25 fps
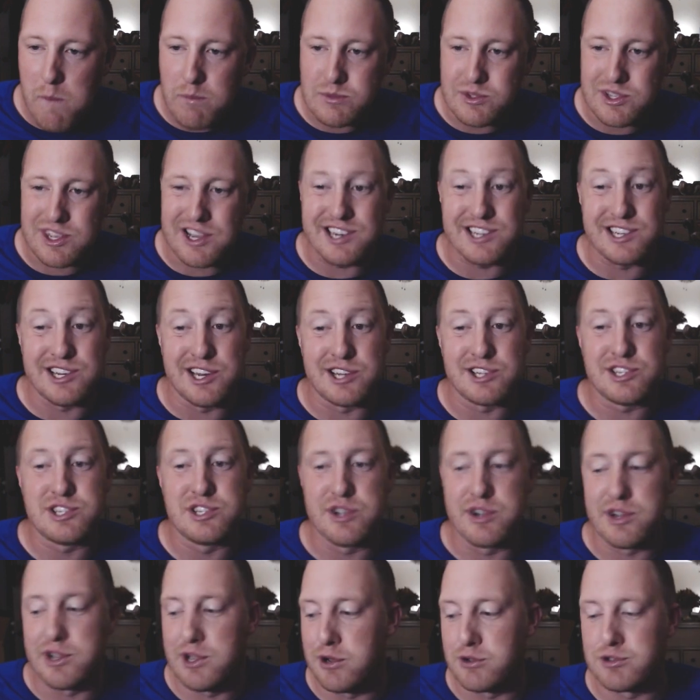the Honey Nut
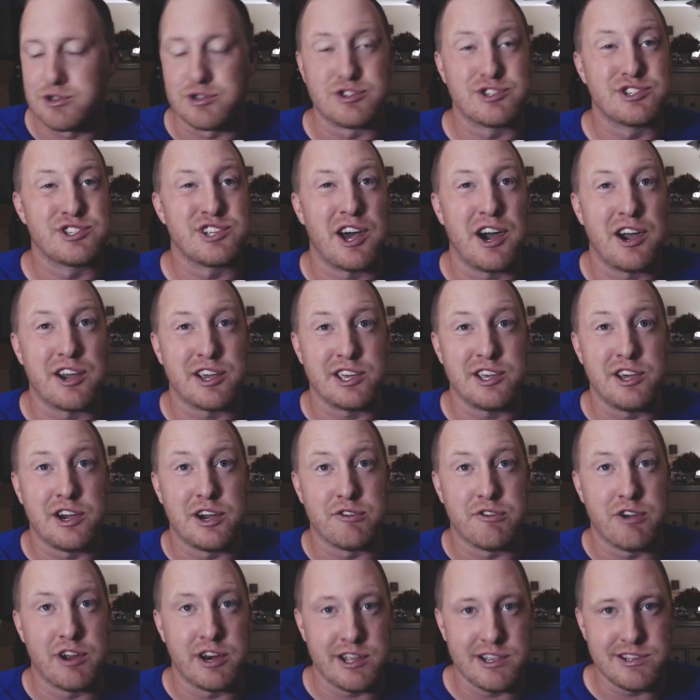Cheerios are soggy
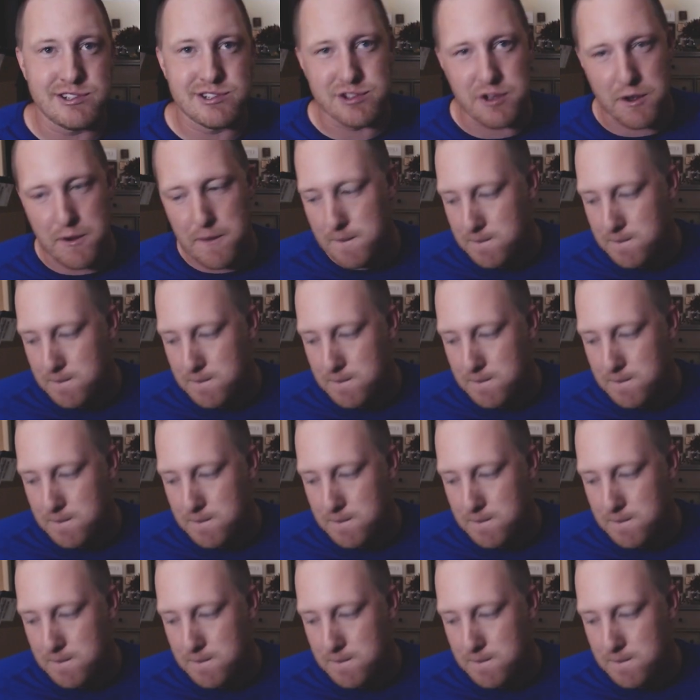already, so